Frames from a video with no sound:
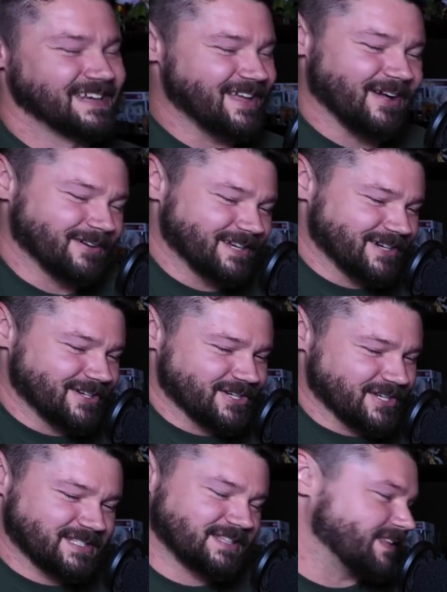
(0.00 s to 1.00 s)
No, you're
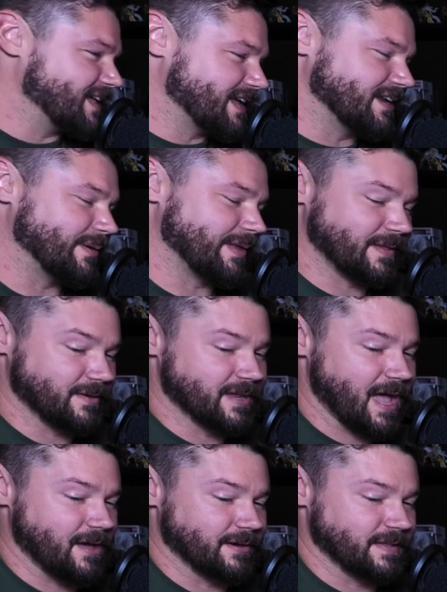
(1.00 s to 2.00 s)
just, they're
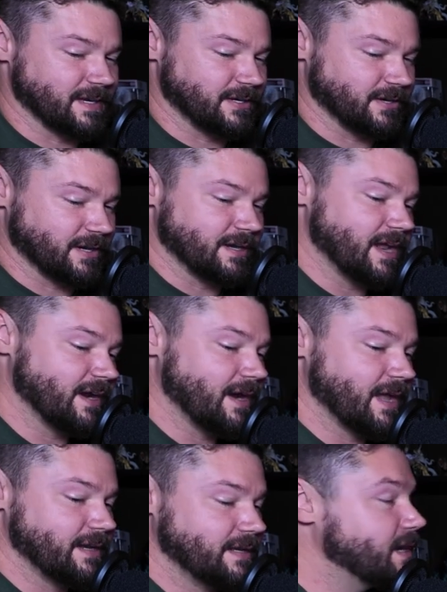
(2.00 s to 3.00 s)
down and then you're going to
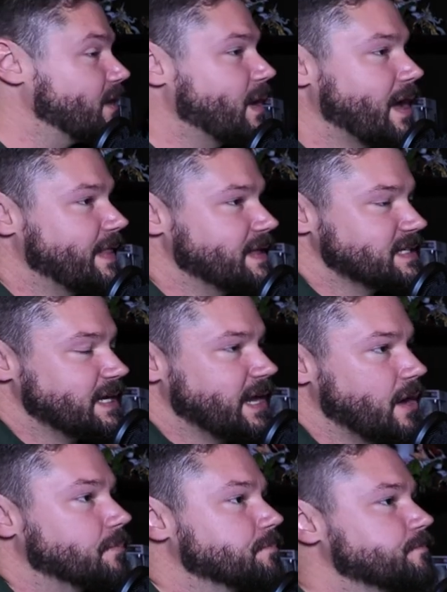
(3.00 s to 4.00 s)
narrate, how that's going
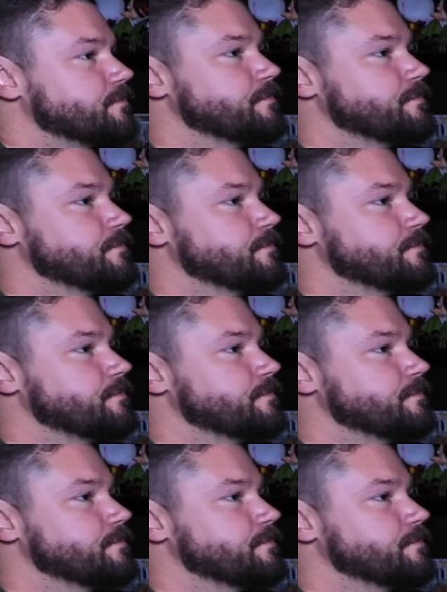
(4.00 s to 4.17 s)
to go.